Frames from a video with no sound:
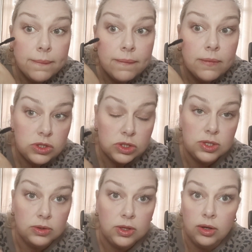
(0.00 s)
Which
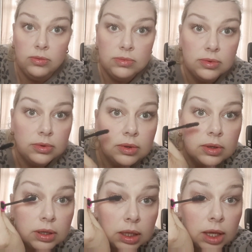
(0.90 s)
is,
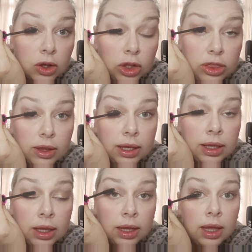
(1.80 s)
a good
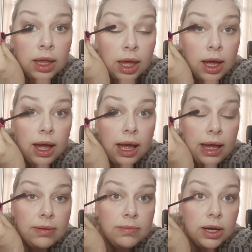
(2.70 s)
thing.
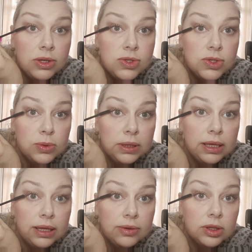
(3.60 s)
I still
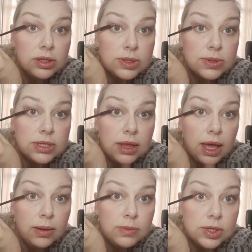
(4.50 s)
believe that this was
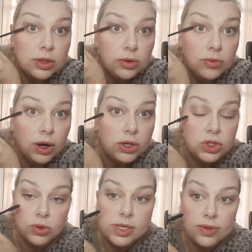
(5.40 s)
the absolute right
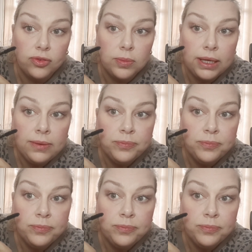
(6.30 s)
choice for me.